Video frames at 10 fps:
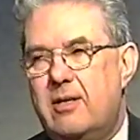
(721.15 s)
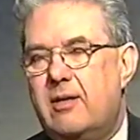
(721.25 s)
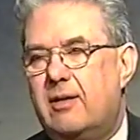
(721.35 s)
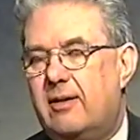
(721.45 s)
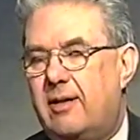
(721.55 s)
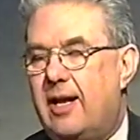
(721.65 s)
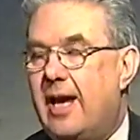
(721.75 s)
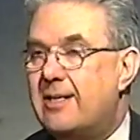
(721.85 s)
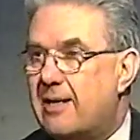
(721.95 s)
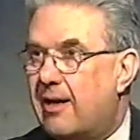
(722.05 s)
uh,
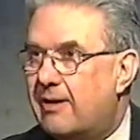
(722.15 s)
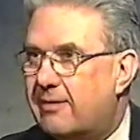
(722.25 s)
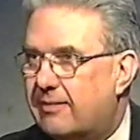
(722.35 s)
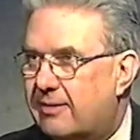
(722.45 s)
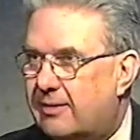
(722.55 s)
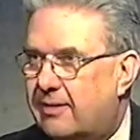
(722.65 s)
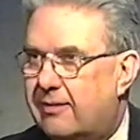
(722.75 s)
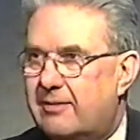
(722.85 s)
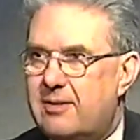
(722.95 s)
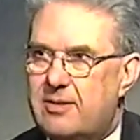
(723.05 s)

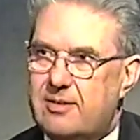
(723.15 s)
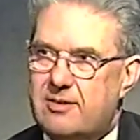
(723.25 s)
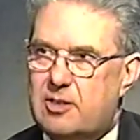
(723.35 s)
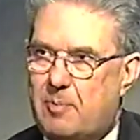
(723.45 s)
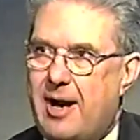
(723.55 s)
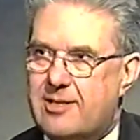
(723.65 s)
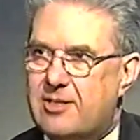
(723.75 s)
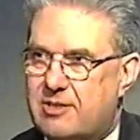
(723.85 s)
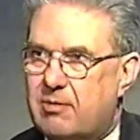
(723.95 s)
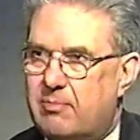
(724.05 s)
anti-spy uh,
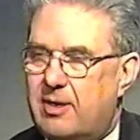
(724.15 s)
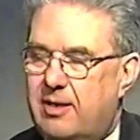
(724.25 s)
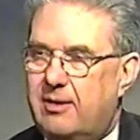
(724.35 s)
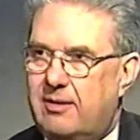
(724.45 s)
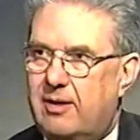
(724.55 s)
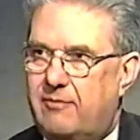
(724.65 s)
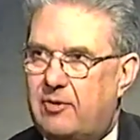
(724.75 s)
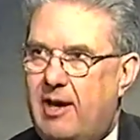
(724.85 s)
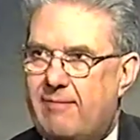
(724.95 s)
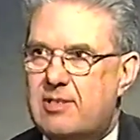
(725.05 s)
system, and uh, to
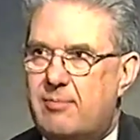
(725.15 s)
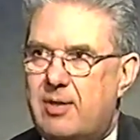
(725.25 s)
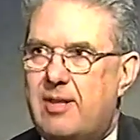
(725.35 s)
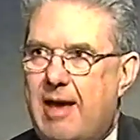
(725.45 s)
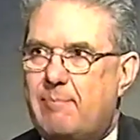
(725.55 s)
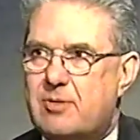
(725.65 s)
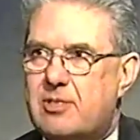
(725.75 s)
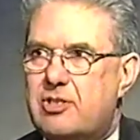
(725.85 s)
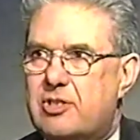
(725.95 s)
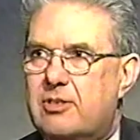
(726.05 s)
have someone in that
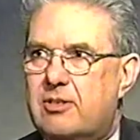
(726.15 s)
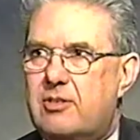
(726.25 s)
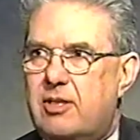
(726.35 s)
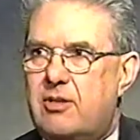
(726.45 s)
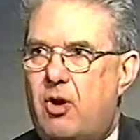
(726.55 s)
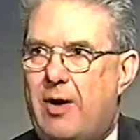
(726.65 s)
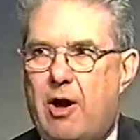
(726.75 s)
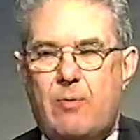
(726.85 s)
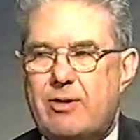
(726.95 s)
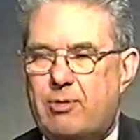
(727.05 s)
position that know how
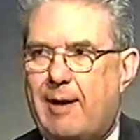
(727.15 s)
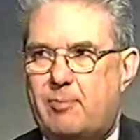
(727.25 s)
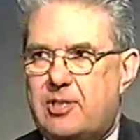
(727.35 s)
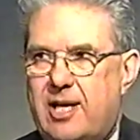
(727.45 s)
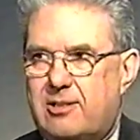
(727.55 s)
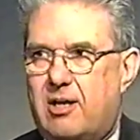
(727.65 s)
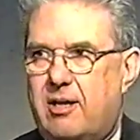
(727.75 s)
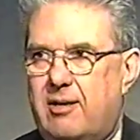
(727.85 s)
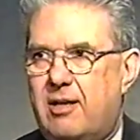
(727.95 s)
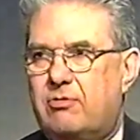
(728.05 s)
we try to protect our
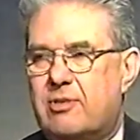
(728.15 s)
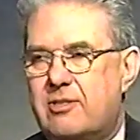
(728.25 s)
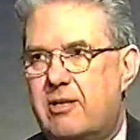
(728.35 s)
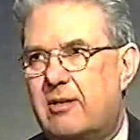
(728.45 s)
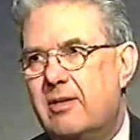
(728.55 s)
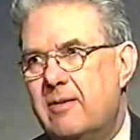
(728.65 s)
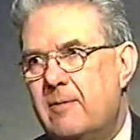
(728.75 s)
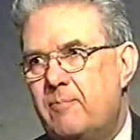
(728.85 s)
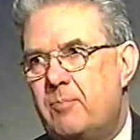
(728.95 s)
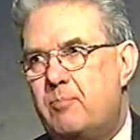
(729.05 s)
interests here,
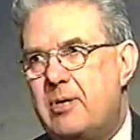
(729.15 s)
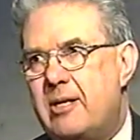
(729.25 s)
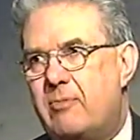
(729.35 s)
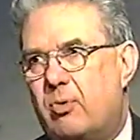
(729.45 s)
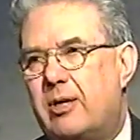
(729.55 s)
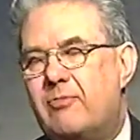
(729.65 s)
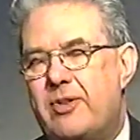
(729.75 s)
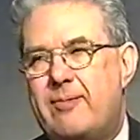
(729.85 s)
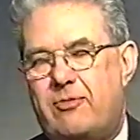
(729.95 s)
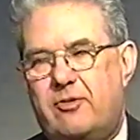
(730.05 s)
mm -hmm. be working for
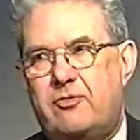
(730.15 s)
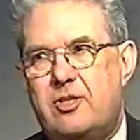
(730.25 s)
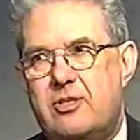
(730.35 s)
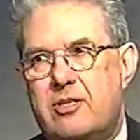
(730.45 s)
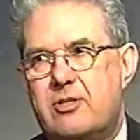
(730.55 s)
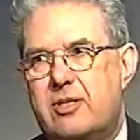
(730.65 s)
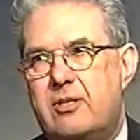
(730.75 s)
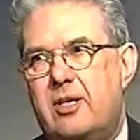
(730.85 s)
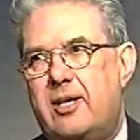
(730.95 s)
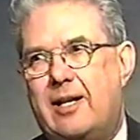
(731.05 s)
them for 15 years, and,
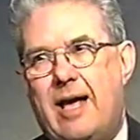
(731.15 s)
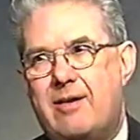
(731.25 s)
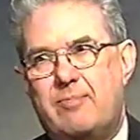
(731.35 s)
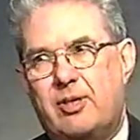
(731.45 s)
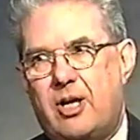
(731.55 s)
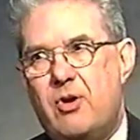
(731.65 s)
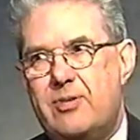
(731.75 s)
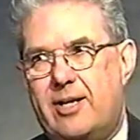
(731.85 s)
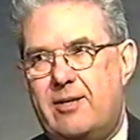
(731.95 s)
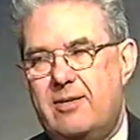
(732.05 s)
and then allow him to go
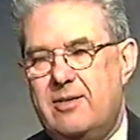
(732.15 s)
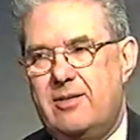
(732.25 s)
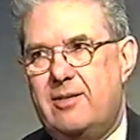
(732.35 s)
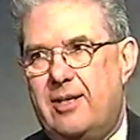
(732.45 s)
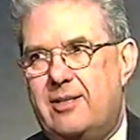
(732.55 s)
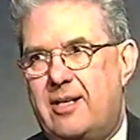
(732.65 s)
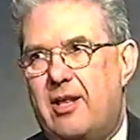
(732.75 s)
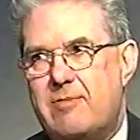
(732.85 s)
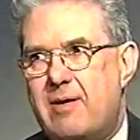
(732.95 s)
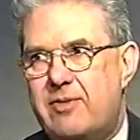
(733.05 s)
there right. and tell
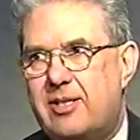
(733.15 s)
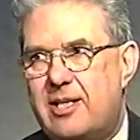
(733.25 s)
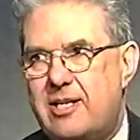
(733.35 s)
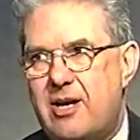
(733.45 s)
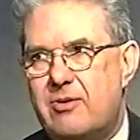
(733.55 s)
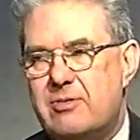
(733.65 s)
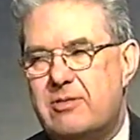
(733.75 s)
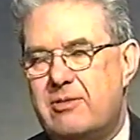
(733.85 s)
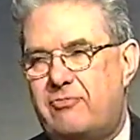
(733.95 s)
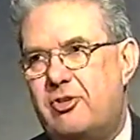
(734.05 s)
them everything he knows
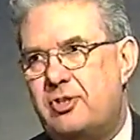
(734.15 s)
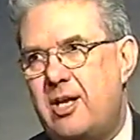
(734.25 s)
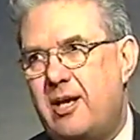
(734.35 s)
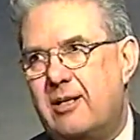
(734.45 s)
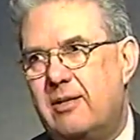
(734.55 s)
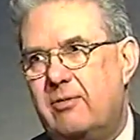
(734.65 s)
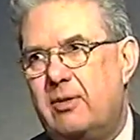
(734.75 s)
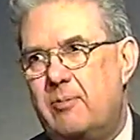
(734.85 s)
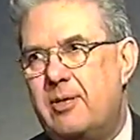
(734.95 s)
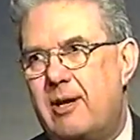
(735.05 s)
uh, firsthand uh, would
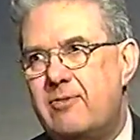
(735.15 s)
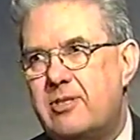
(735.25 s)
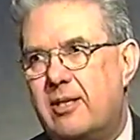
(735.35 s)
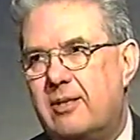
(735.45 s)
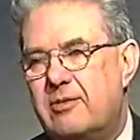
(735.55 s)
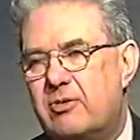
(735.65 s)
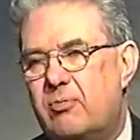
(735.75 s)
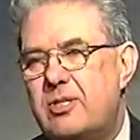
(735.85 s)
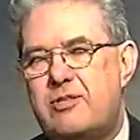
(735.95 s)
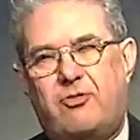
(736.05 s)
have been devastating. And so
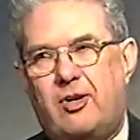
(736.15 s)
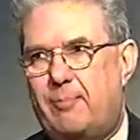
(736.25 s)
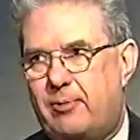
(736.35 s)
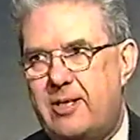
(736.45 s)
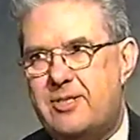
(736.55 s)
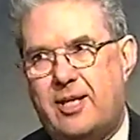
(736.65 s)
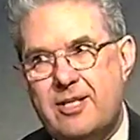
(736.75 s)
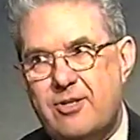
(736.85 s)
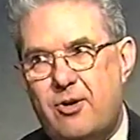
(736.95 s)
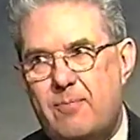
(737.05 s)
we're just very pleased that
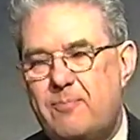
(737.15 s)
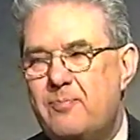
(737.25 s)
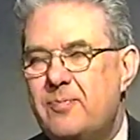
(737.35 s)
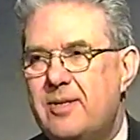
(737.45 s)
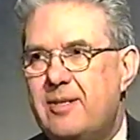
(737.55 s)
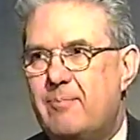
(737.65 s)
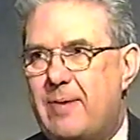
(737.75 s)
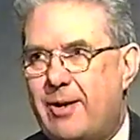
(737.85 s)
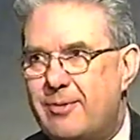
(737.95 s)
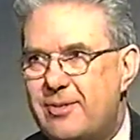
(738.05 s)
Ed's home,
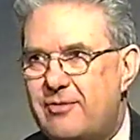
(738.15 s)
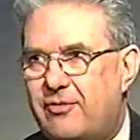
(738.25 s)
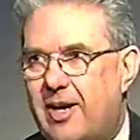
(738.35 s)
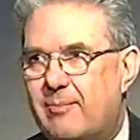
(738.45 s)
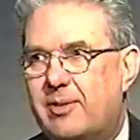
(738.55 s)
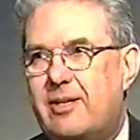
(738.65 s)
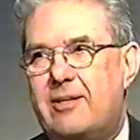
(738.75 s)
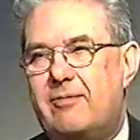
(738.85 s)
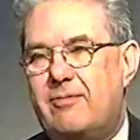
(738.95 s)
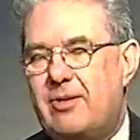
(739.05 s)
back with his family,
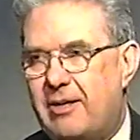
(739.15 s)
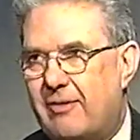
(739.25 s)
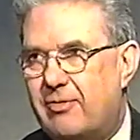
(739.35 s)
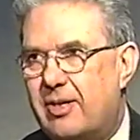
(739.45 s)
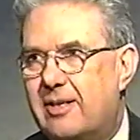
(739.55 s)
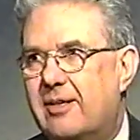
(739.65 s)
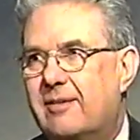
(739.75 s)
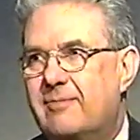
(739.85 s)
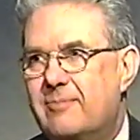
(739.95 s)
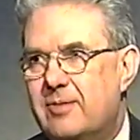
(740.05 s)
recovering uh,
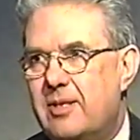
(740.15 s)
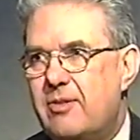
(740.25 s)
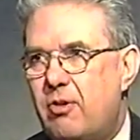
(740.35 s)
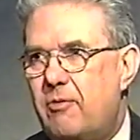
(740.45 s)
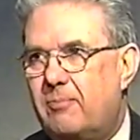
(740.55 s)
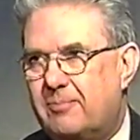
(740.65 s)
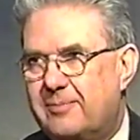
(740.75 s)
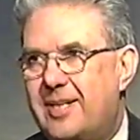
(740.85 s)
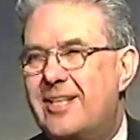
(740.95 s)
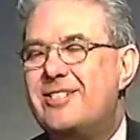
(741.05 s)
in State oh, College,
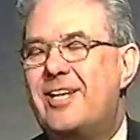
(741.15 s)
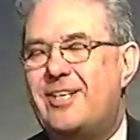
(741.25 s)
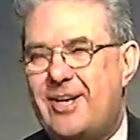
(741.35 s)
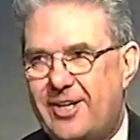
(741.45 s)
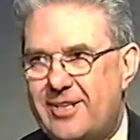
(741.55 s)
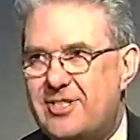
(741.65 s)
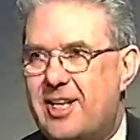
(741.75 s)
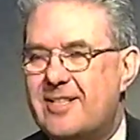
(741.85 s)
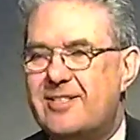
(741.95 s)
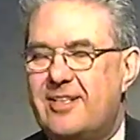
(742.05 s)
right? In State College, State
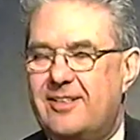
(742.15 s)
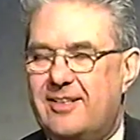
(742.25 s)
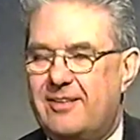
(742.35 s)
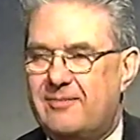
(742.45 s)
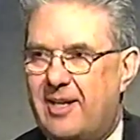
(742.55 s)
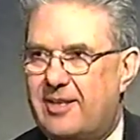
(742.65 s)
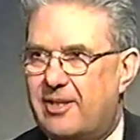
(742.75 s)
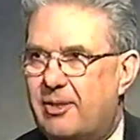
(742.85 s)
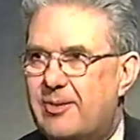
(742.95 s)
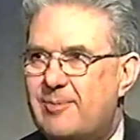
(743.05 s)
yes. College. And uh, I had
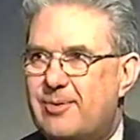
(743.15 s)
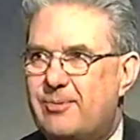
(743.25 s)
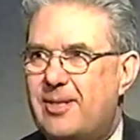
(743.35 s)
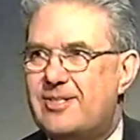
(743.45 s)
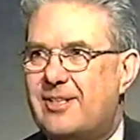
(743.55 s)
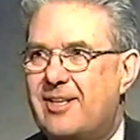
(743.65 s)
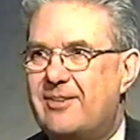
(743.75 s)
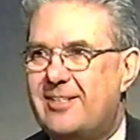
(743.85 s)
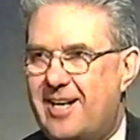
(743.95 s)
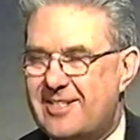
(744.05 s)
dinner with him two weeks oh, ago,
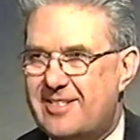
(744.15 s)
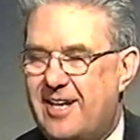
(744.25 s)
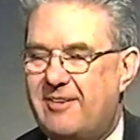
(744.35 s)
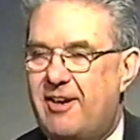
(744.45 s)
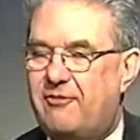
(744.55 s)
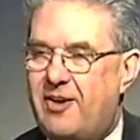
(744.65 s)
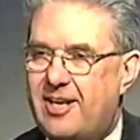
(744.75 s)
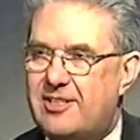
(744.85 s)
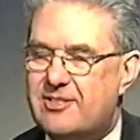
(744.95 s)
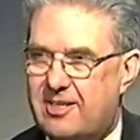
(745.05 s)
oh, yeah? yes. And in fact,
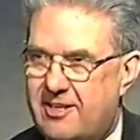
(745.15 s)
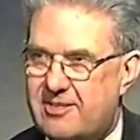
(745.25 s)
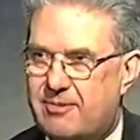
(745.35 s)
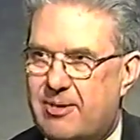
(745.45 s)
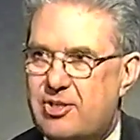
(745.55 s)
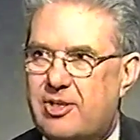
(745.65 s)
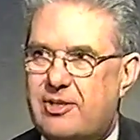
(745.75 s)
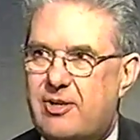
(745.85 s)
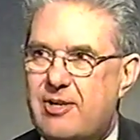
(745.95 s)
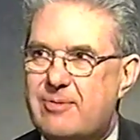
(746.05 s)
his, his Russian
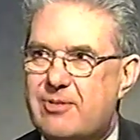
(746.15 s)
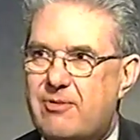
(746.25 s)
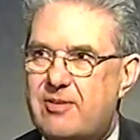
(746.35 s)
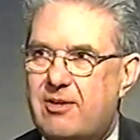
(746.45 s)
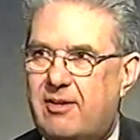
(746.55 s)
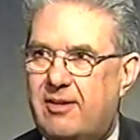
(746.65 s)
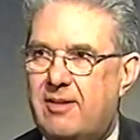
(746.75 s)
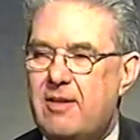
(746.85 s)
attorney was over, uh, uh